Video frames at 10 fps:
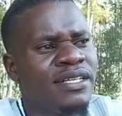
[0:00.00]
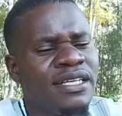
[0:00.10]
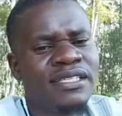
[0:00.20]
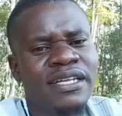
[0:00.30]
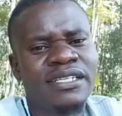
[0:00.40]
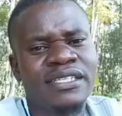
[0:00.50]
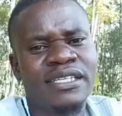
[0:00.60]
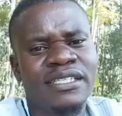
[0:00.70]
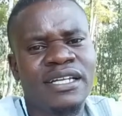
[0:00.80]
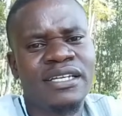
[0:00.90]
this lady is a
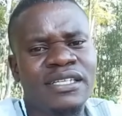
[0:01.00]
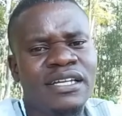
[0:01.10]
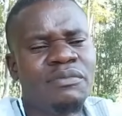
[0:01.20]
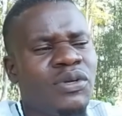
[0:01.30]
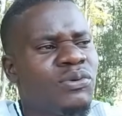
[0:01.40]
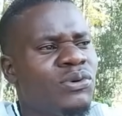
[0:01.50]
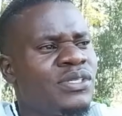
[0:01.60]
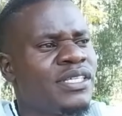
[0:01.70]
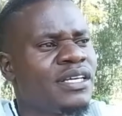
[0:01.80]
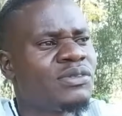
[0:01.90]
serious lady
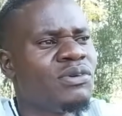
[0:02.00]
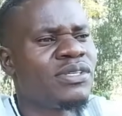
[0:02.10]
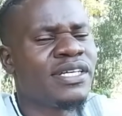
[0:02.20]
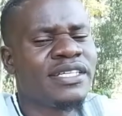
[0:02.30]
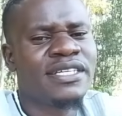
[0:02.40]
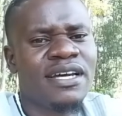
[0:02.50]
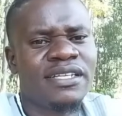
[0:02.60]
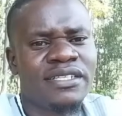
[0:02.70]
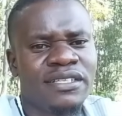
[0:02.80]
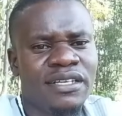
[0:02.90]
because she has got a
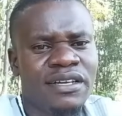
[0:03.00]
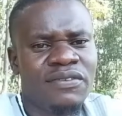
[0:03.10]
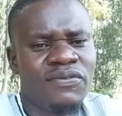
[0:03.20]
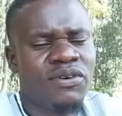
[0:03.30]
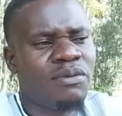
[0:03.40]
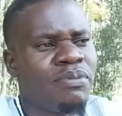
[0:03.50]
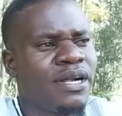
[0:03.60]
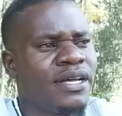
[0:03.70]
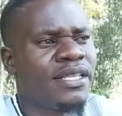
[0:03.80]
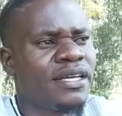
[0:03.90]
child for our
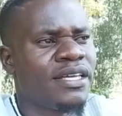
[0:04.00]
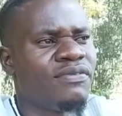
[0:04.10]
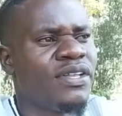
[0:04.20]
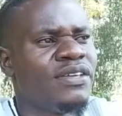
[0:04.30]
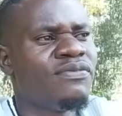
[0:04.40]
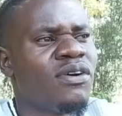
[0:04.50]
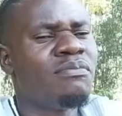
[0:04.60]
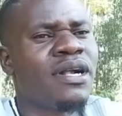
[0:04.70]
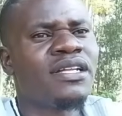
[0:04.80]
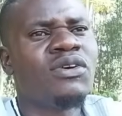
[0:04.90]
brother. Even if our
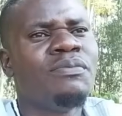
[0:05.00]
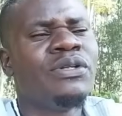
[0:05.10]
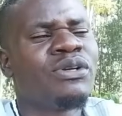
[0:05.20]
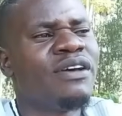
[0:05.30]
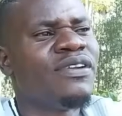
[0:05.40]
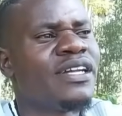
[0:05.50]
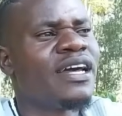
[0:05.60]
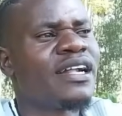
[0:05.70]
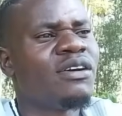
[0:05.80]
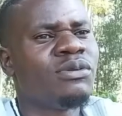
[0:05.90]
brother will be traveling
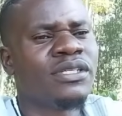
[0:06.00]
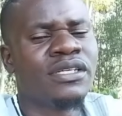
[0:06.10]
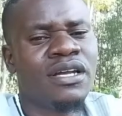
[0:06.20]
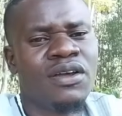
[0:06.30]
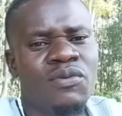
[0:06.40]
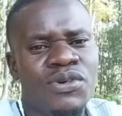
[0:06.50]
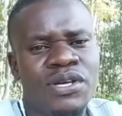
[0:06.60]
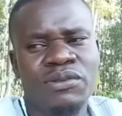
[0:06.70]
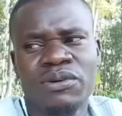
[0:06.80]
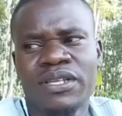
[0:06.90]
around, we
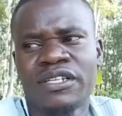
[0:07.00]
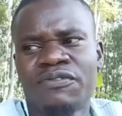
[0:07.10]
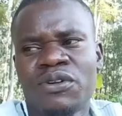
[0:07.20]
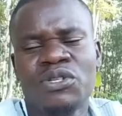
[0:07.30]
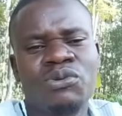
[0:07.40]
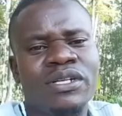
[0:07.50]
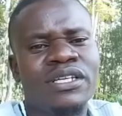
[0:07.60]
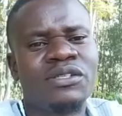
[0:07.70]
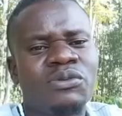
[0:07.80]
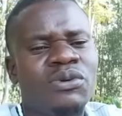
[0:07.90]
shall know that for sure
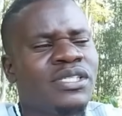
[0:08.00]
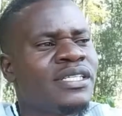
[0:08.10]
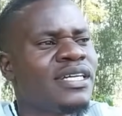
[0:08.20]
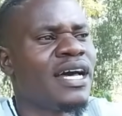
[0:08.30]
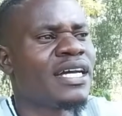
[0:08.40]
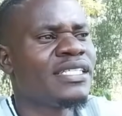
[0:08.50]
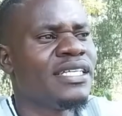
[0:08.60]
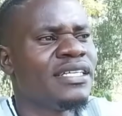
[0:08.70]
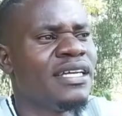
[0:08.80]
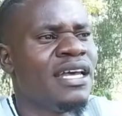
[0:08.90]
this wasn't
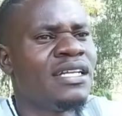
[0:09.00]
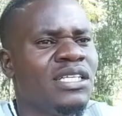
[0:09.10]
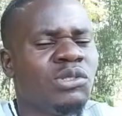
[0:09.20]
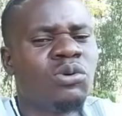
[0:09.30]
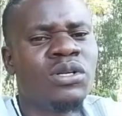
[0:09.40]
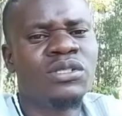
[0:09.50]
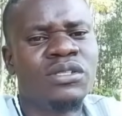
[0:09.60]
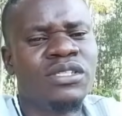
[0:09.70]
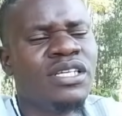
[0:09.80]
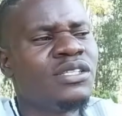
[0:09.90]
acting, this
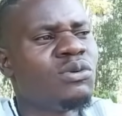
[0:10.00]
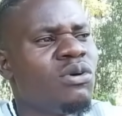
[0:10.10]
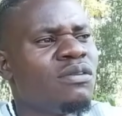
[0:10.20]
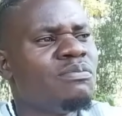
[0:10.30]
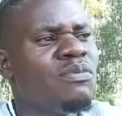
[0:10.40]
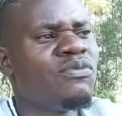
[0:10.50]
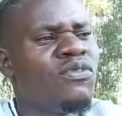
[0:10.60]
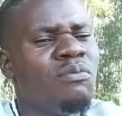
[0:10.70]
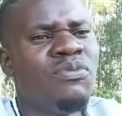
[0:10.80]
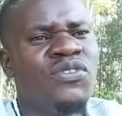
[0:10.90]
wasn't all
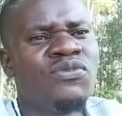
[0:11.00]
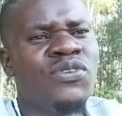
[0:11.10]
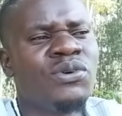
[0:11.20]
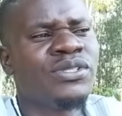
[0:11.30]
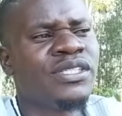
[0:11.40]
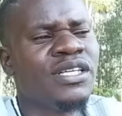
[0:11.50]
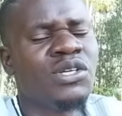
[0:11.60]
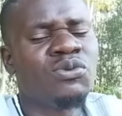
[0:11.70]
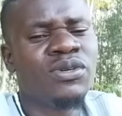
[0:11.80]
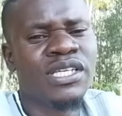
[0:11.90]
for views,
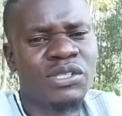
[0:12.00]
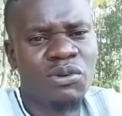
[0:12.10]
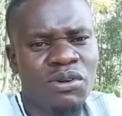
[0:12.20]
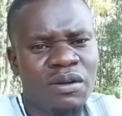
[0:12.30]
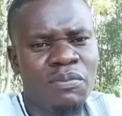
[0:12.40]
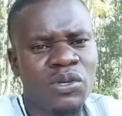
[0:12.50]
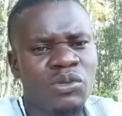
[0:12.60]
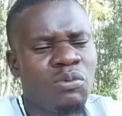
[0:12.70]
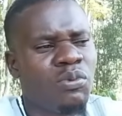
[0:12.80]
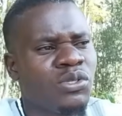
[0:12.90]
this wasn't all about
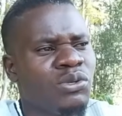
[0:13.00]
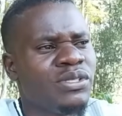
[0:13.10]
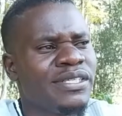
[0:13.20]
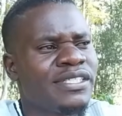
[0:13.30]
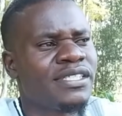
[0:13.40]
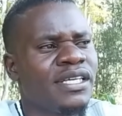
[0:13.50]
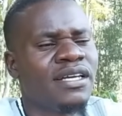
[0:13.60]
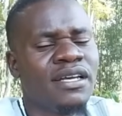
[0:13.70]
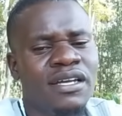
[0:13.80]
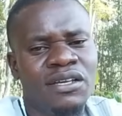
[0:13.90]
opportunists,
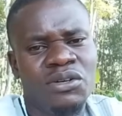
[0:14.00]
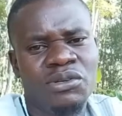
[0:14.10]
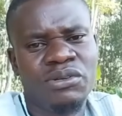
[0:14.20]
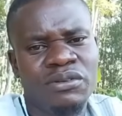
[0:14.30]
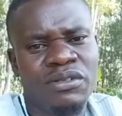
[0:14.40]
you know.